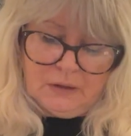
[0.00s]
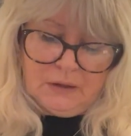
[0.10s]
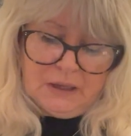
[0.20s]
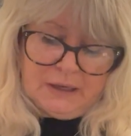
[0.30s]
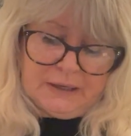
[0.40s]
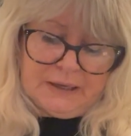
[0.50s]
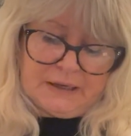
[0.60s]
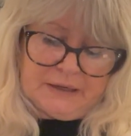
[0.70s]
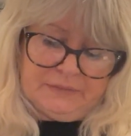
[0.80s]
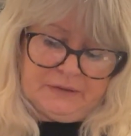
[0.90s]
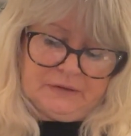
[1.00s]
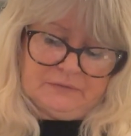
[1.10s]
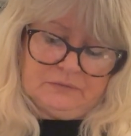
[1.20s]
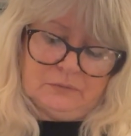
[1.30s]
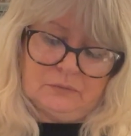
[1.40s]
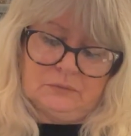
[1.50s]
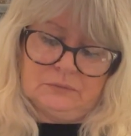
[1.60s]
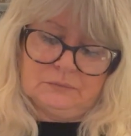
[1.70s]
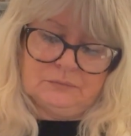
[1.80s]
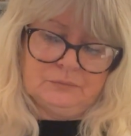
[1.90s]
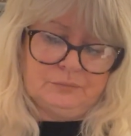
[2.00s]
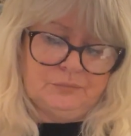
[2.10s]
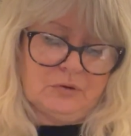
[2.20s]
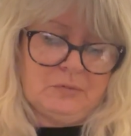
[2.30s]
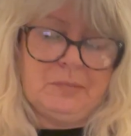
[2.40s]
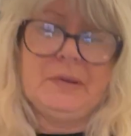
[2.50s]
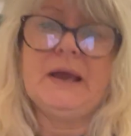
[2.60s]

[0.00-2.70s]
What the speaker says: And again, I think this will probably be a